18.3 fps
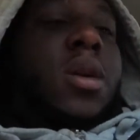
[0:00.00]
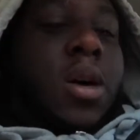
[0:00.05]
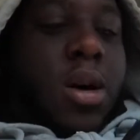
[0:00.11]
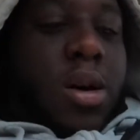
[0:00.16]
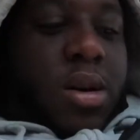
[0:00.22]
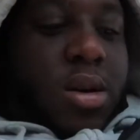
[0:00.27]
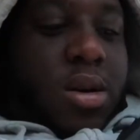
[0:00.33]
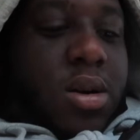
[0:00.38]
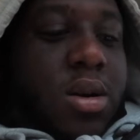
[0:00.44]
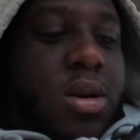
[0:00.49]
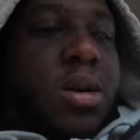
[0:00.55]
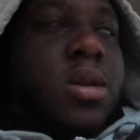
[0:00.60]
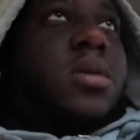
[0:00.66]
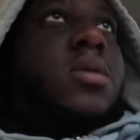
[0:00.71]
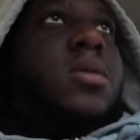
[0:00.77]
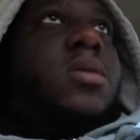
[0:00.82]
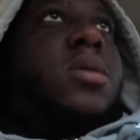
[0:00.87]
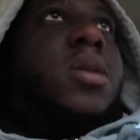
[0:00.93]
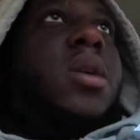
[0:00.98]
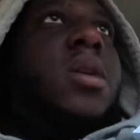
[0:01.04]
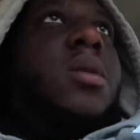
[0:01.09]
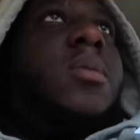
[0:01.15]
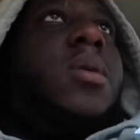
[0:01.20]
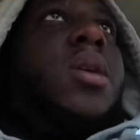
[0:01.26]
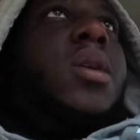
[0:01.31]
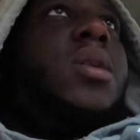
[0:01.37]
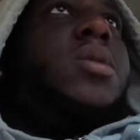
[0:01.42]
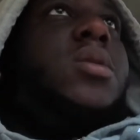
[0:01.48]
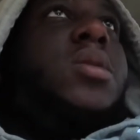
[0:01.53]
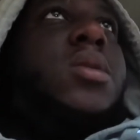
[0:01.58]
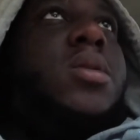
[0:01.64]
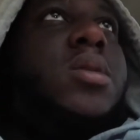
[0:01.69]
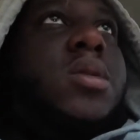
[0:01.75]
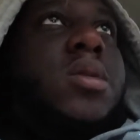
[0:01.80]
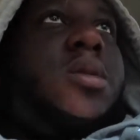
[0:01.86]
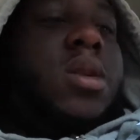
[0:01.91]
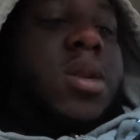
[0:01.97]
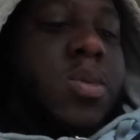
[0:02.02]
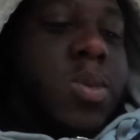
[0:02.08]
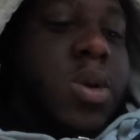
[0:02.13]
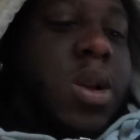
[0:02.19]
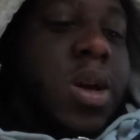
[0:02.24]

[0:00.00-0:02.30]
Oh, damn. I can't see because this damn